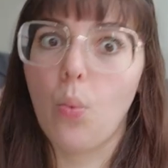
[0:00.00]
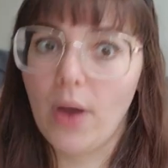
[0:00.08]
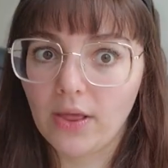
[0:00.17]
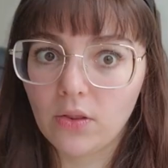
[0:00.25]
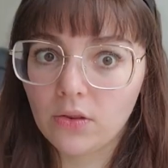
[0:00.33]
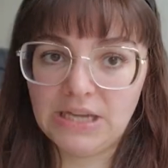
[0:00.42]

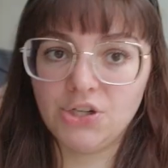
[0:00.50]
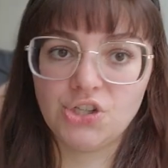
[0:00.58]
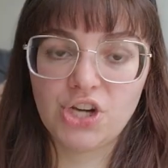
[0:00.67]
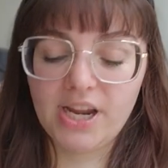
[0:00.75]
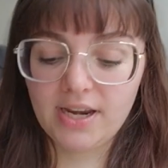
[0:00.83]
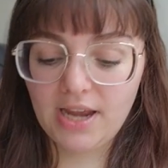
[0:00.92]
will
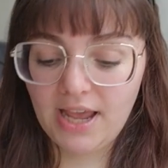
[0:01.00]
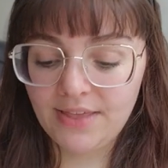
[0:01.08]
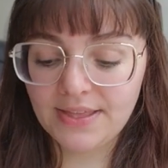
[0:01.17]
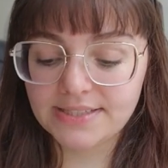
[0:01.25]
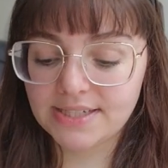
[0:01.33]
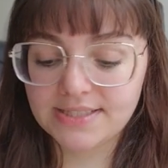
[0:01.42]
binge it. And
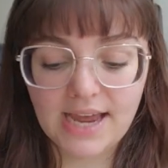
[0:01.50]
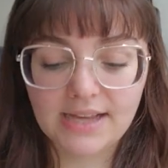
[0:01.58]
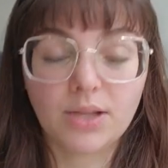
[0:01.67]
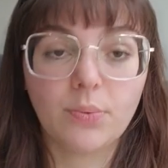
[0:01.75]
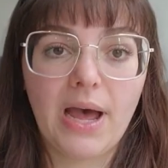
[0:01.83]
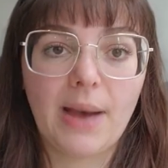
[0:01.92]
that's
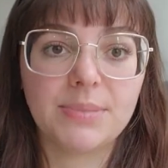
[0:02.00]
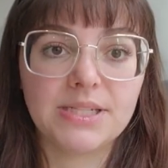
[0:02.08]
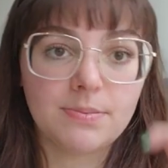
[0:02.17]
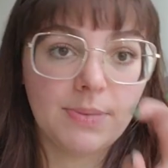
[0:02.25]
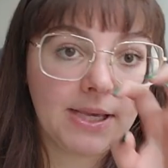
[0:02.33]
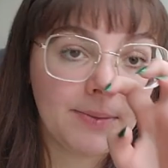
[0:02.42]
exactly what happened
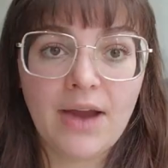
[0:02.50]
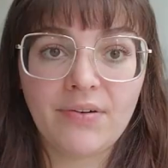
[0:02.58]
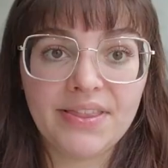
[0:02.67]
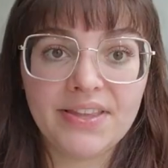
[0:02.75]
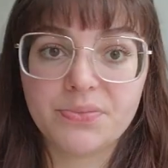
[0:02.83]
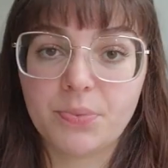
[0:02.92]
to me. I
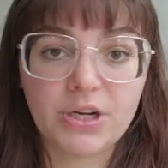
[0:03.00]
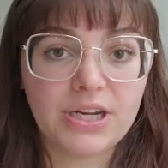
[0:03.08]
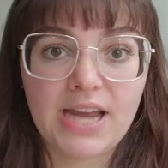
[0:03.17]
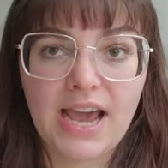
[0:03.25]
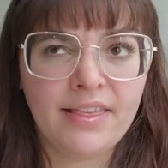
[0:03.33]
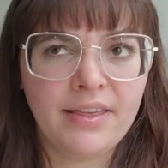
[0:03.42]
read this book
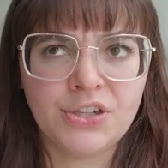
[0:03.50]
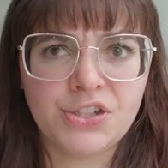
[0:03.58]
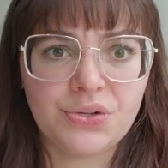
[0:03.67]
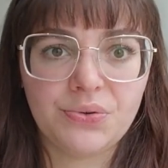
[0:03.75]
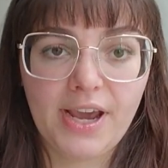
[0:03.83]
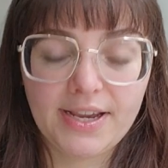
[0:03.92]
in, I think,
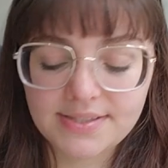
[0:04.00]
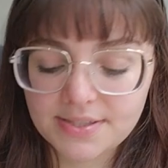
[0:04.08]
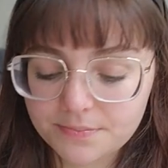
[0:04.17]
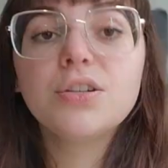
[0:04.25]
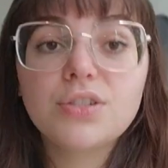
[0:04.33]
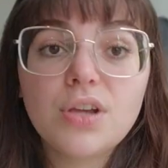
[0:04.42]
two days.
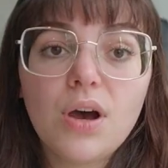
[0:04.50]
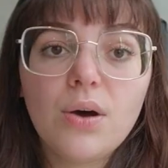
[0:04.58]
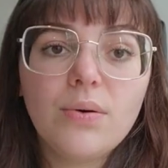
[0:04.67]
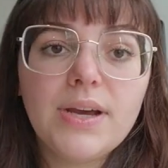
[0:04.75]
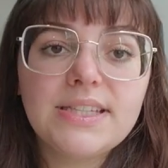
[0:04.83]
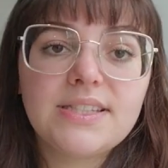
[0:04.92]

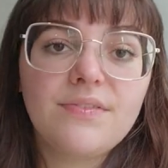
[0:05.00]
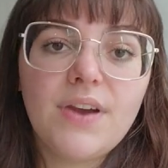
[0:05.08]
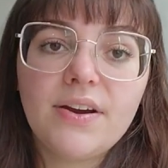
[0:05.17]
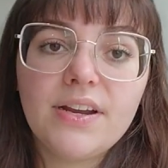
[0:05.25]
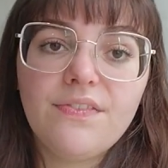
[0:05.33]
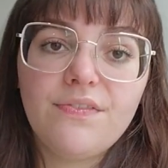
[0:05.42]
So it's a
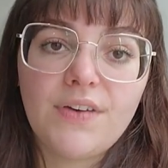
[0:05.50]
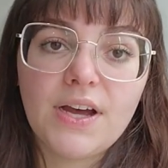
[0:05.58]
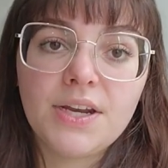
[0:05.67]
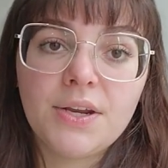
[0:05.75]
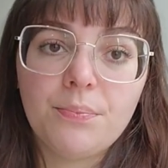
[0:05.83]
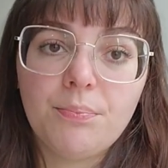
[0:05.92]
very
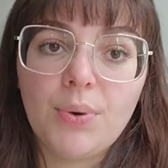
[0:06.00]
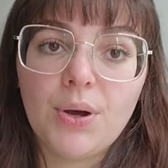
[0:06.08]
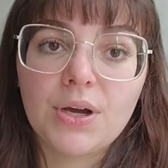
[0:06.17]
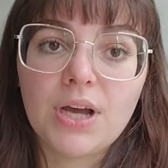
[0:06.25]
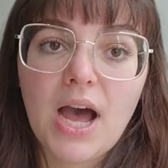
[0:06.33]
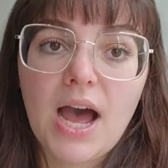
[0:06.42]
fun
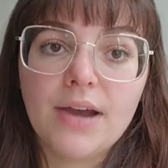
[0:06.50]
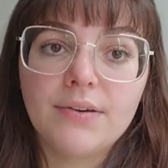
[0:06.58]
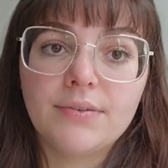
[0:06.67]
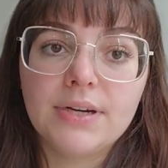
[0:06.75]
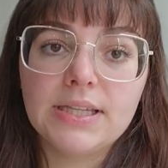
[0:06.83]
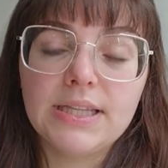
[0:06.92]
book. I
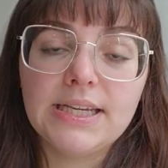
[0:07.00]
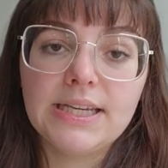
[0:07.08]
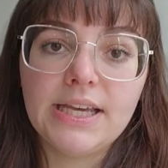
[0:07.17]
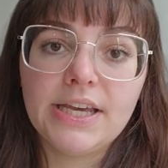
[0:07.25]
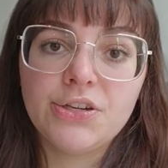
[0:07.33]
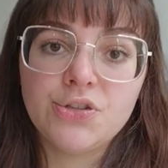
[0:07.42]

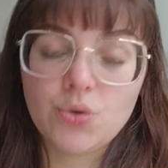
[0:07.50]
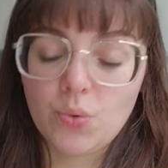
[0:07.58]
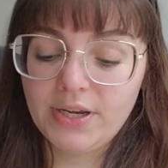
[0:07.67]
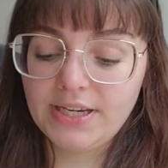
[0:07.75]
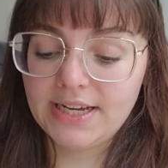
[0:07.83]
really enjoyed